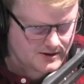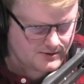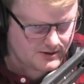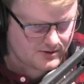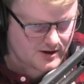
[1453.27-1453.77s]

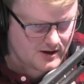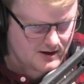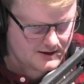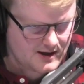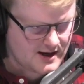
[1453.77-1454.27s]
We were
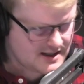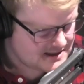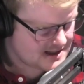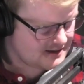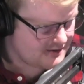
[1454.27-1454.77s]
on the east
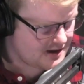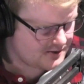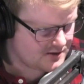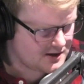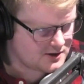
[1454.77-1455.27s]
end of
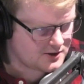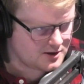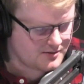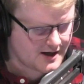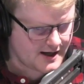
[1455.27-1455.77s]
Ottawa, Colonel
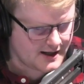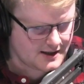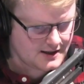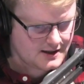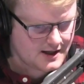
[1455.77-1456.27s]
By.
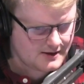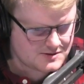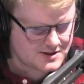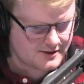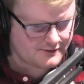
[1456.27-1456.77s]
I was
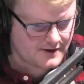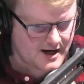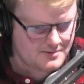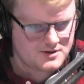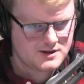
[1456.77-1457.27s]
there for
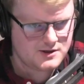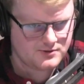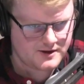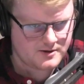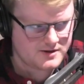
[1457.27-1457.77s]
IB. You were
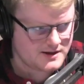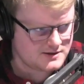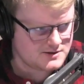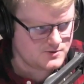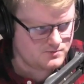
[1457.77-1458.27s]
there
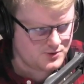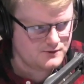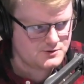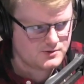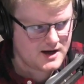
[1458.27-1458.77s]
because you
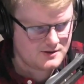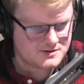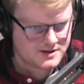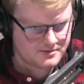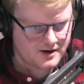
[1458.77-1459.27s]
moved to a house
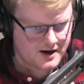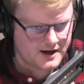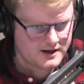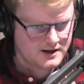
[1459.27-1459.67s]
nearby.